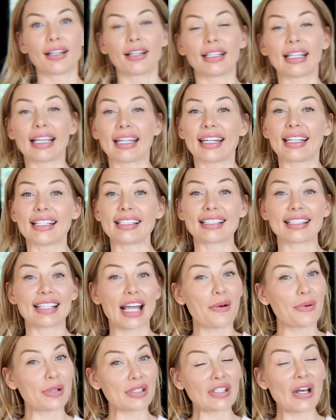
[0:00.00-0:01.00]
Ladies,
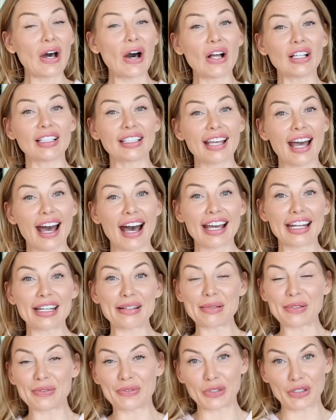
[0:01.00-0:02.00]
that was all the
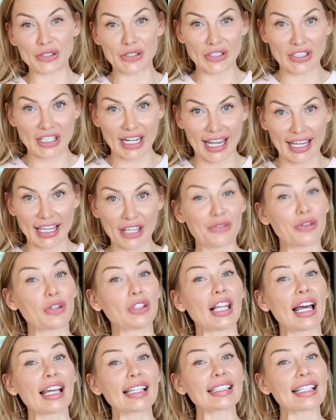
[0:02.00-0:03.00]
items for today. If you
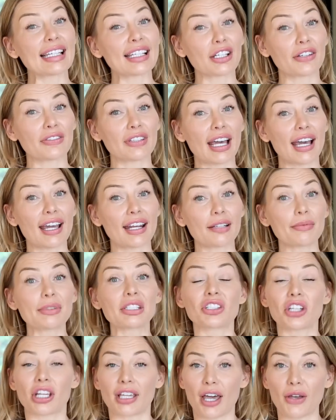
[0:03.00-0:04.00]
liked any of the
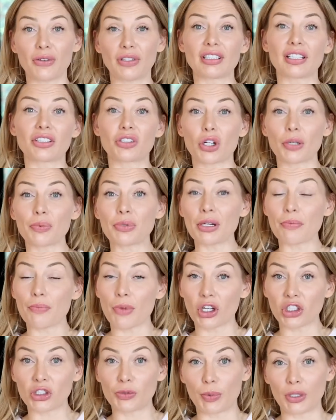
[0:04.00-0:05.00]
items, check out the description
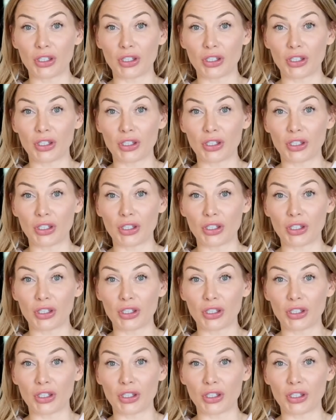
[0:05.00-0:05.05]
box